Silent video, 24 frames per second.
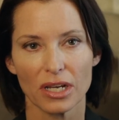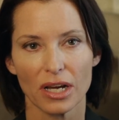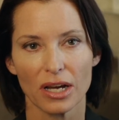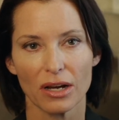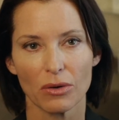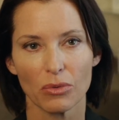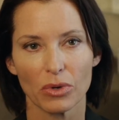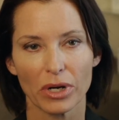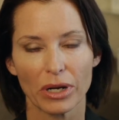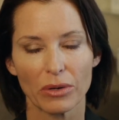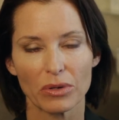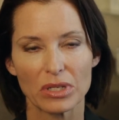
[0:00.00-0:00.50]
Uh,
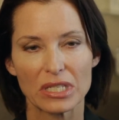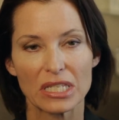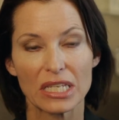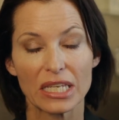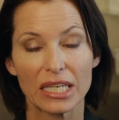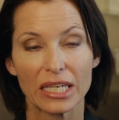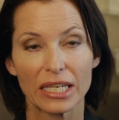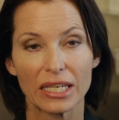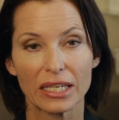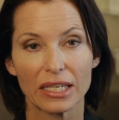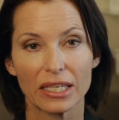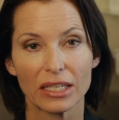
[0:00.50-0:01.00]
what I was
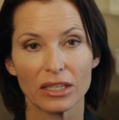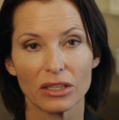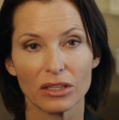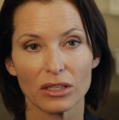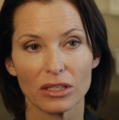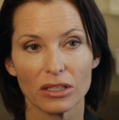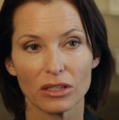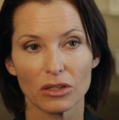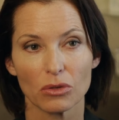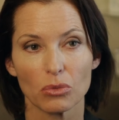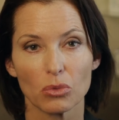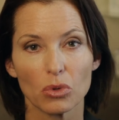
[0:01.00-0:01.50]
seeing
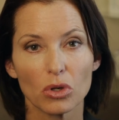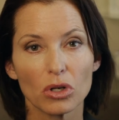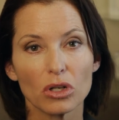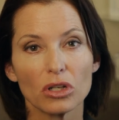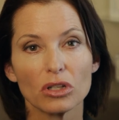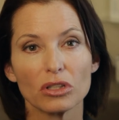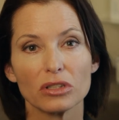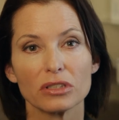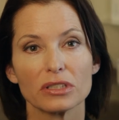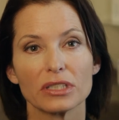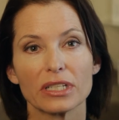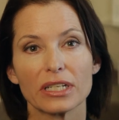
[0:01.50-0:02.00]
in the
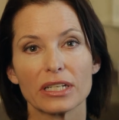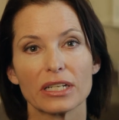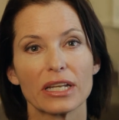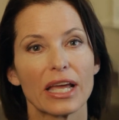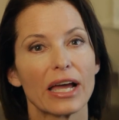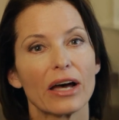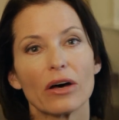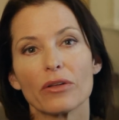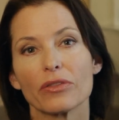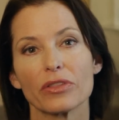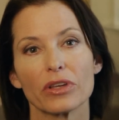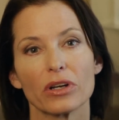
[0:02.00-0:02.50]
world and
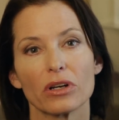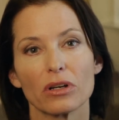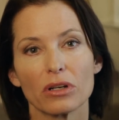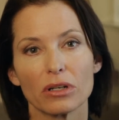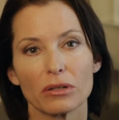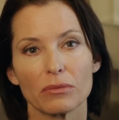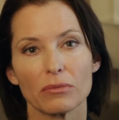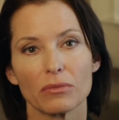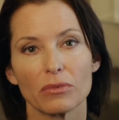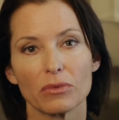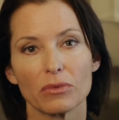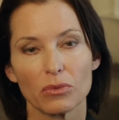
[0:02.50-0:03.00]
out there
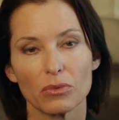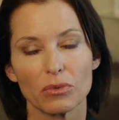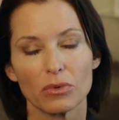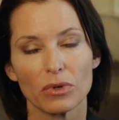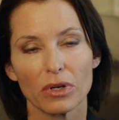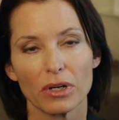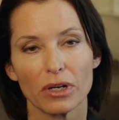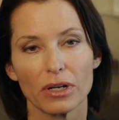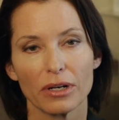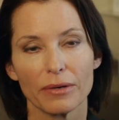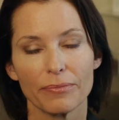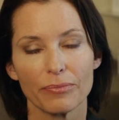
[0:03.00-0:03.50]

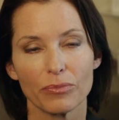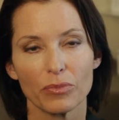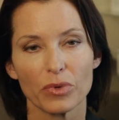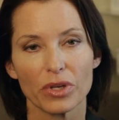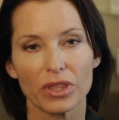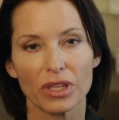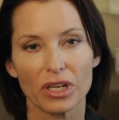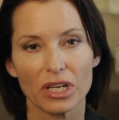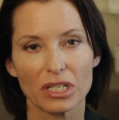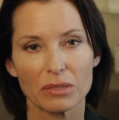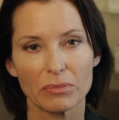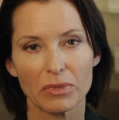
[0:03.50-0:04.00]
um, with
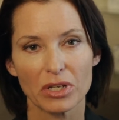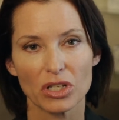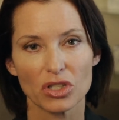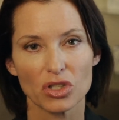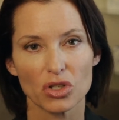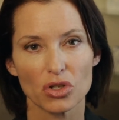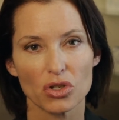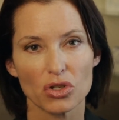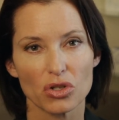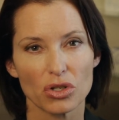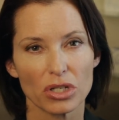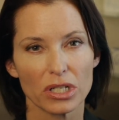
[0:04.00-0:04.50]
cosmetic
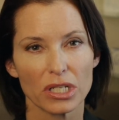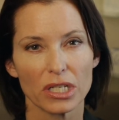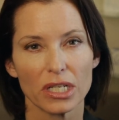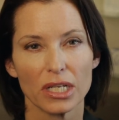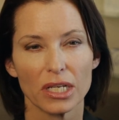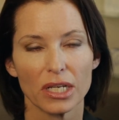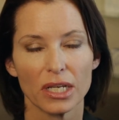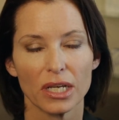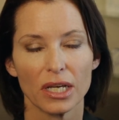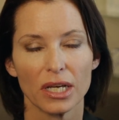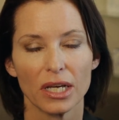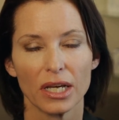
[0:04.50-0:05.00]
surgery
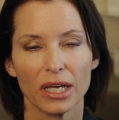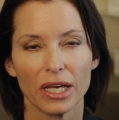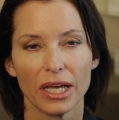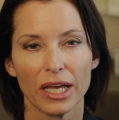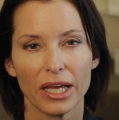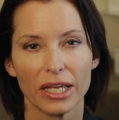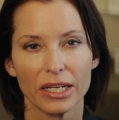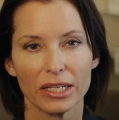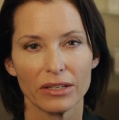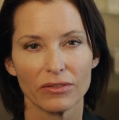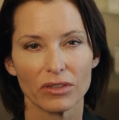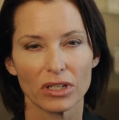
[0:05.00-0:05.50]

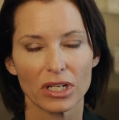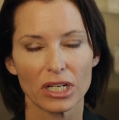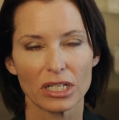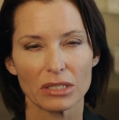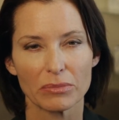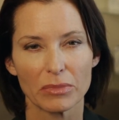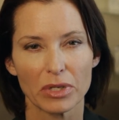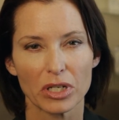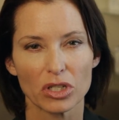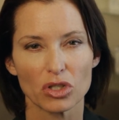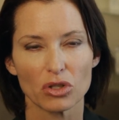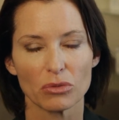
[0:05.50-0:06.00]
and even
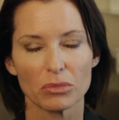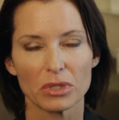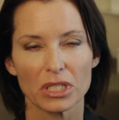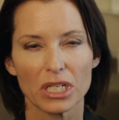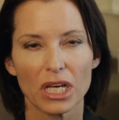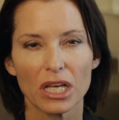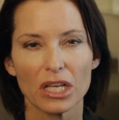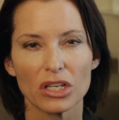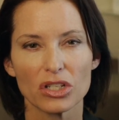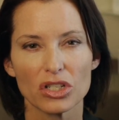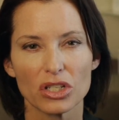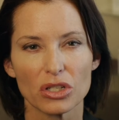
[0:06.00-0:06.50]
cosmetic
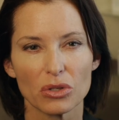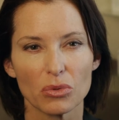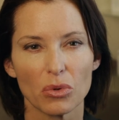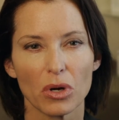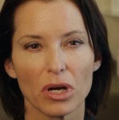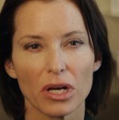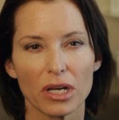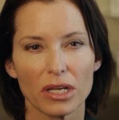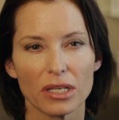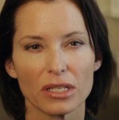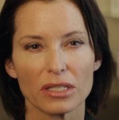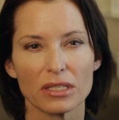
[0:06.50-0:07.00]
dermatology
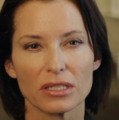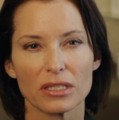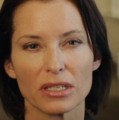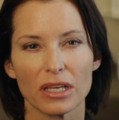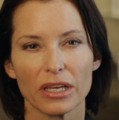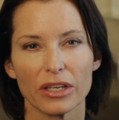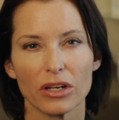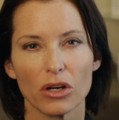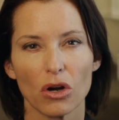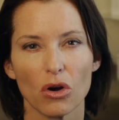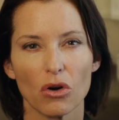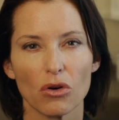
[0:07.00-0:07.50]
was
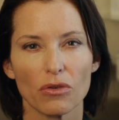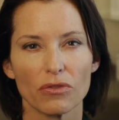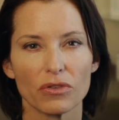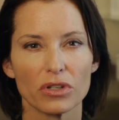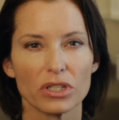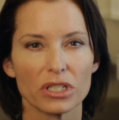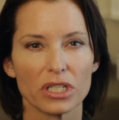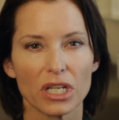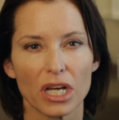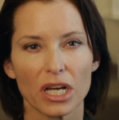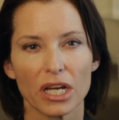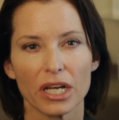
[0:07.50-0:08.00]
an
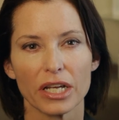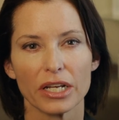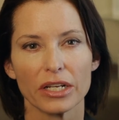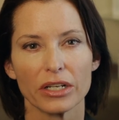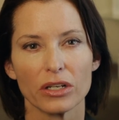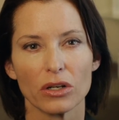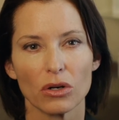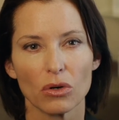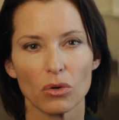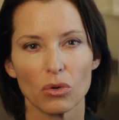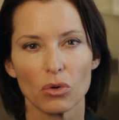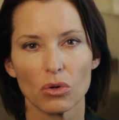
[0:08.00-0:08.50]

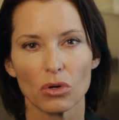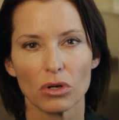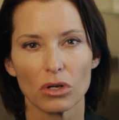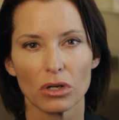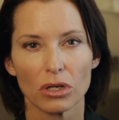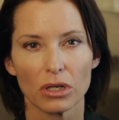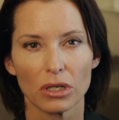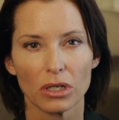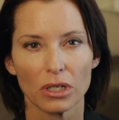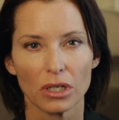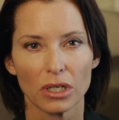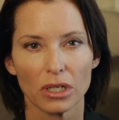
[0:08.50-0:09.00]
overdone
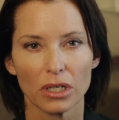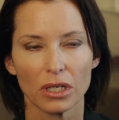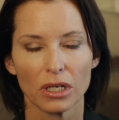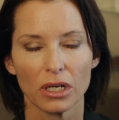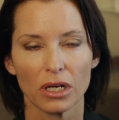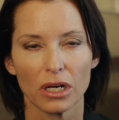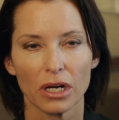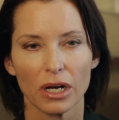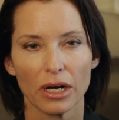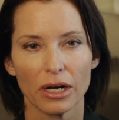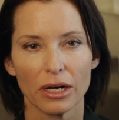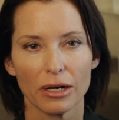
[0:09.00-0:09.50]
or
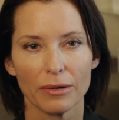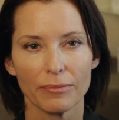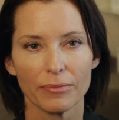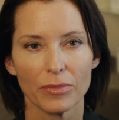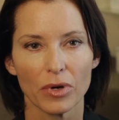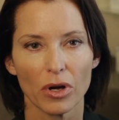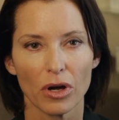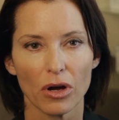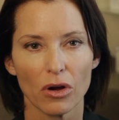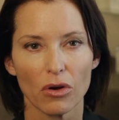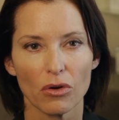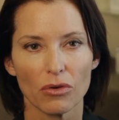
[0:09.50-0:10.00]
um,
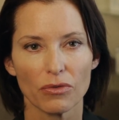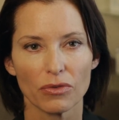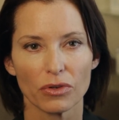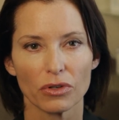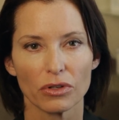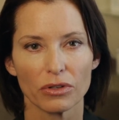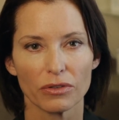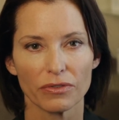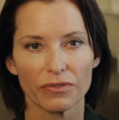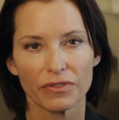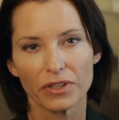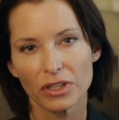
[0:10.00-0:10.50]

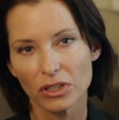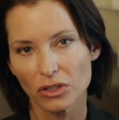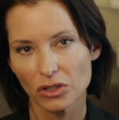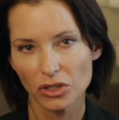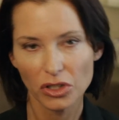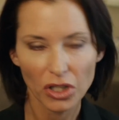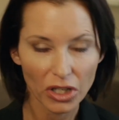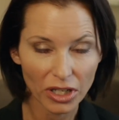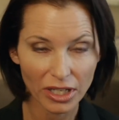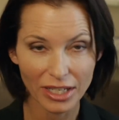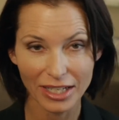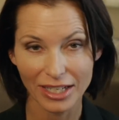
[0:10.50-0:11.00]
overfilled
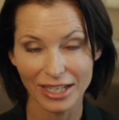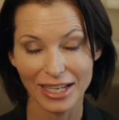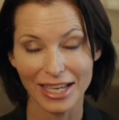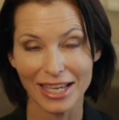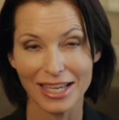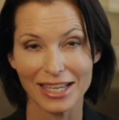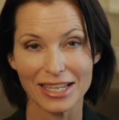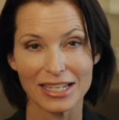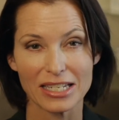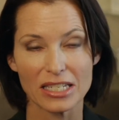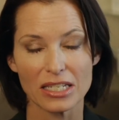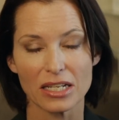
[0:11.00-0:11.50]
look,
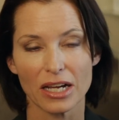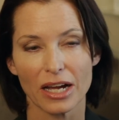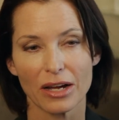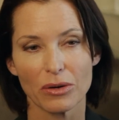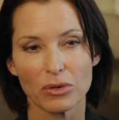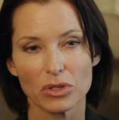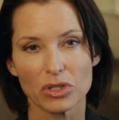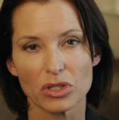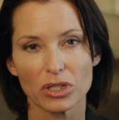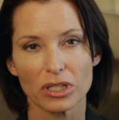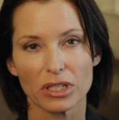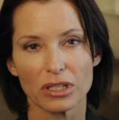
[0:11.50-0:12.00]
and I
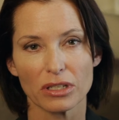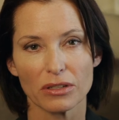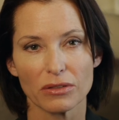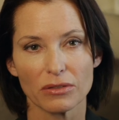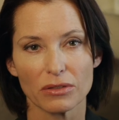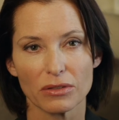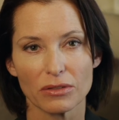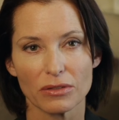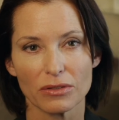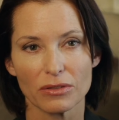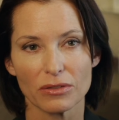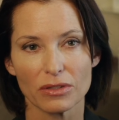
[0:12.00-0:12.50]
was
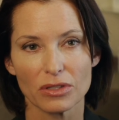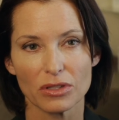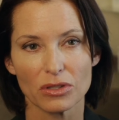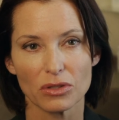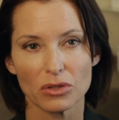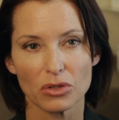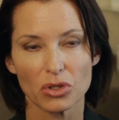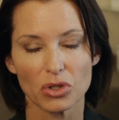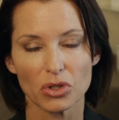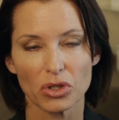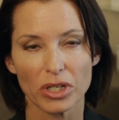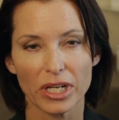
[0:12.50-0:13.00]
looking to
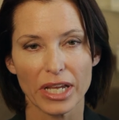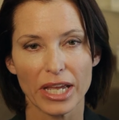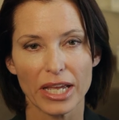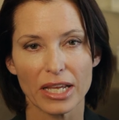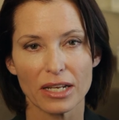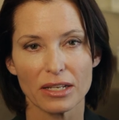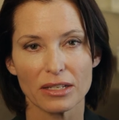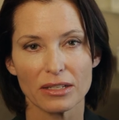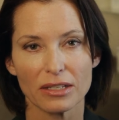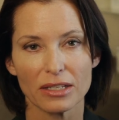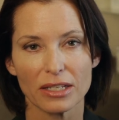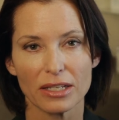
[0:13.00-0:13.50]

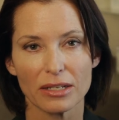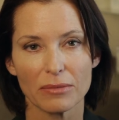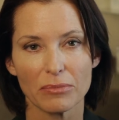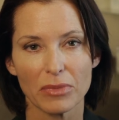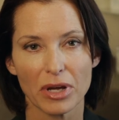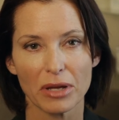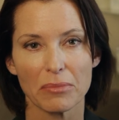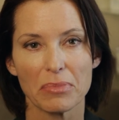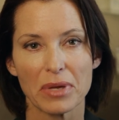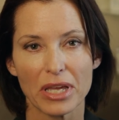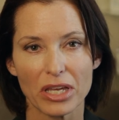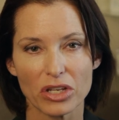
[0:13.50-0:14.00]
create in
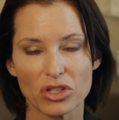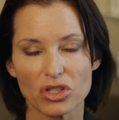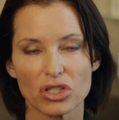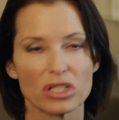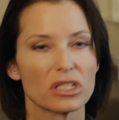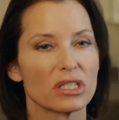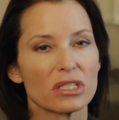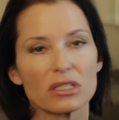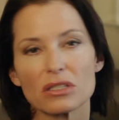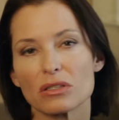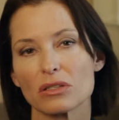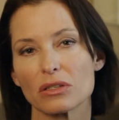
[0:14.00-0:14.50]
my
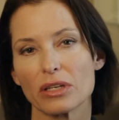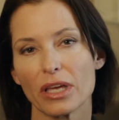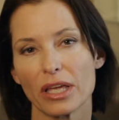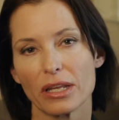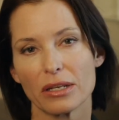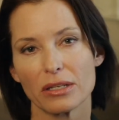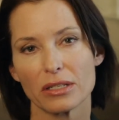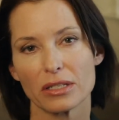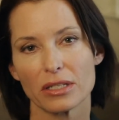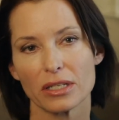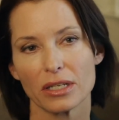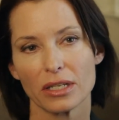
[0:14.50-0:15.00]
patients.
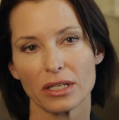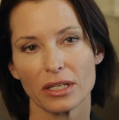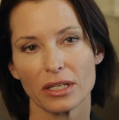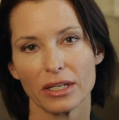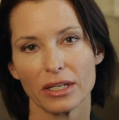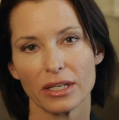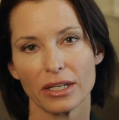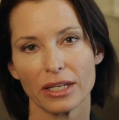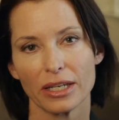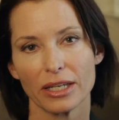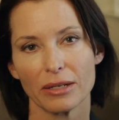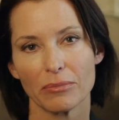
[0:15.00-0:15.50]
And
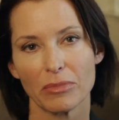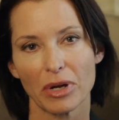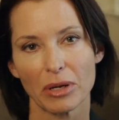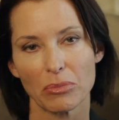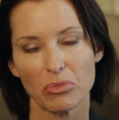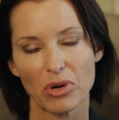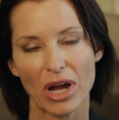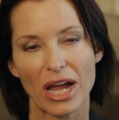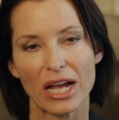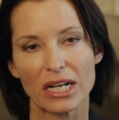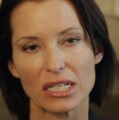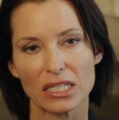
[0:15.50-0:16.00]
in my
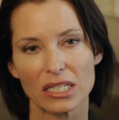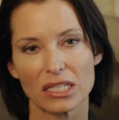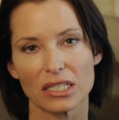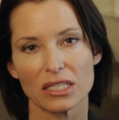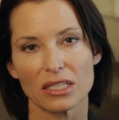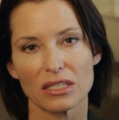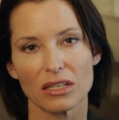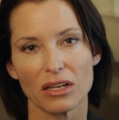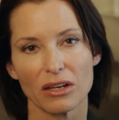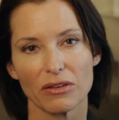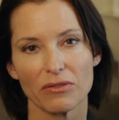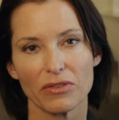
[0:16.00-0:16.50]

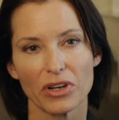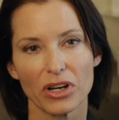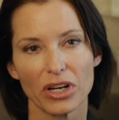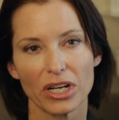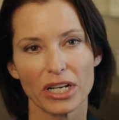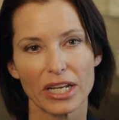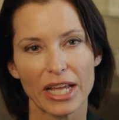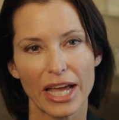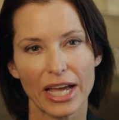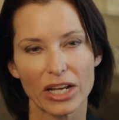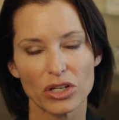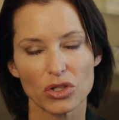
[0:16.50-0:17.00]
practice a very
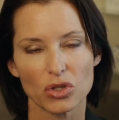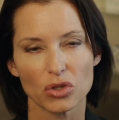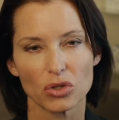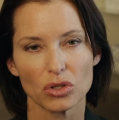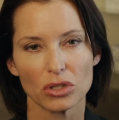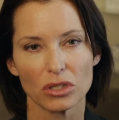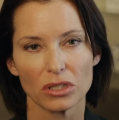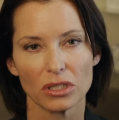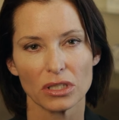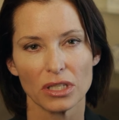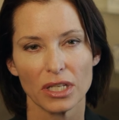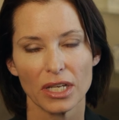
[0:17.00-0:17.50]

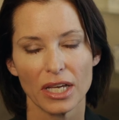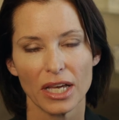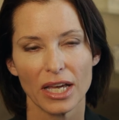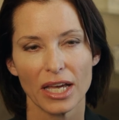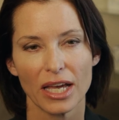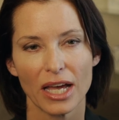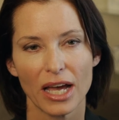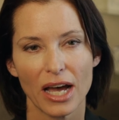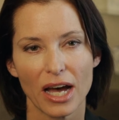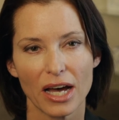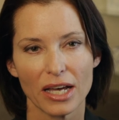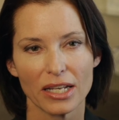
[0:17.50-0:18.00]
natural,
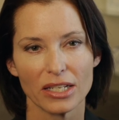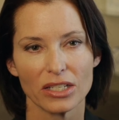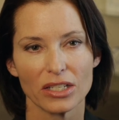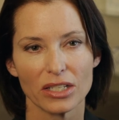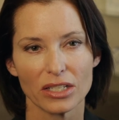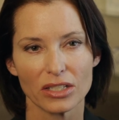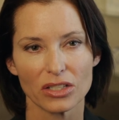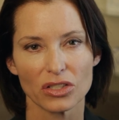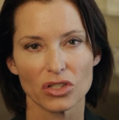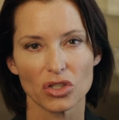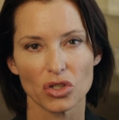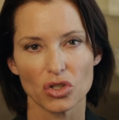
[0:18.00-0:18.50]

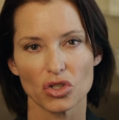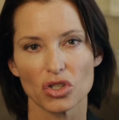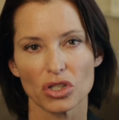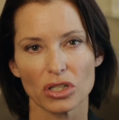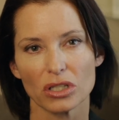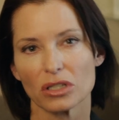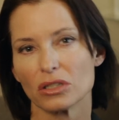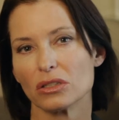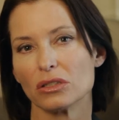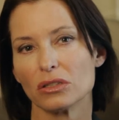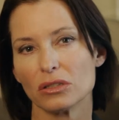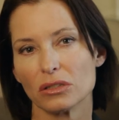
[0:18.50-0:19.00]

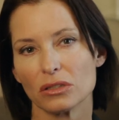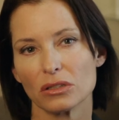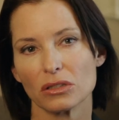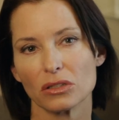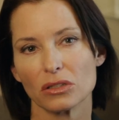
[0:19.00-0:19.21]
unsurgical